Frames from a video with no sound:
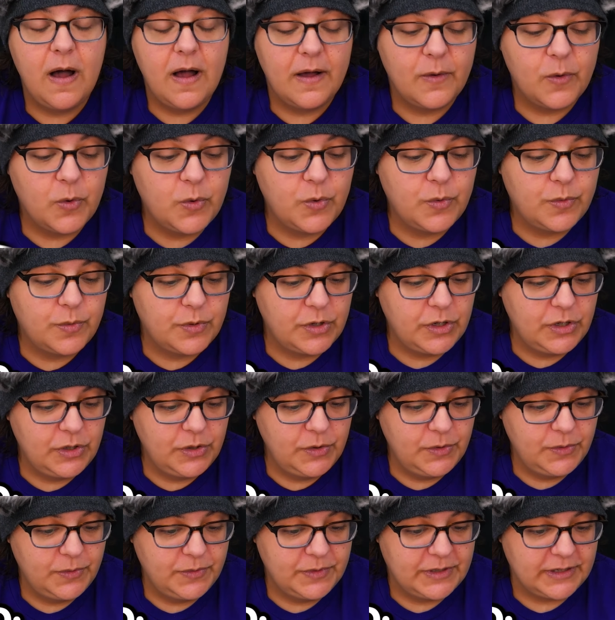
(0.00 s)

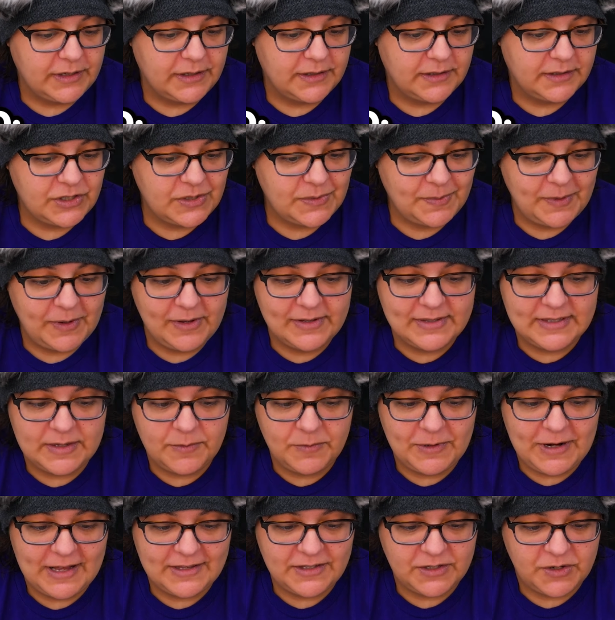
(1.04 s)
Rude! Just because
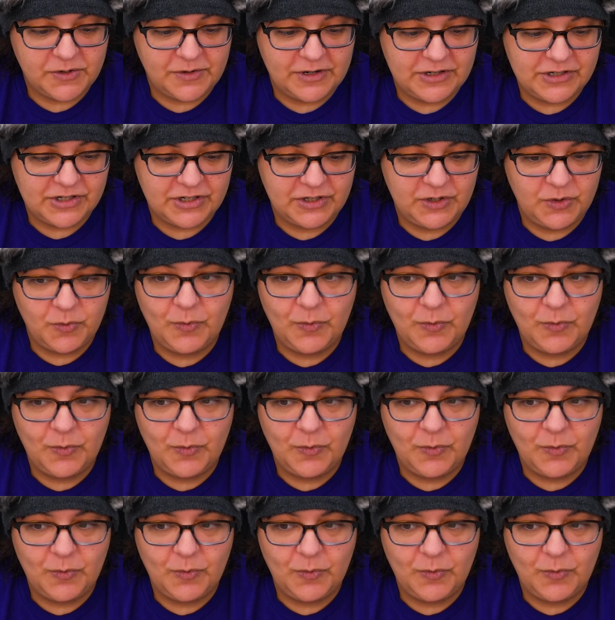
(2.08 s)
someone has a crush on you.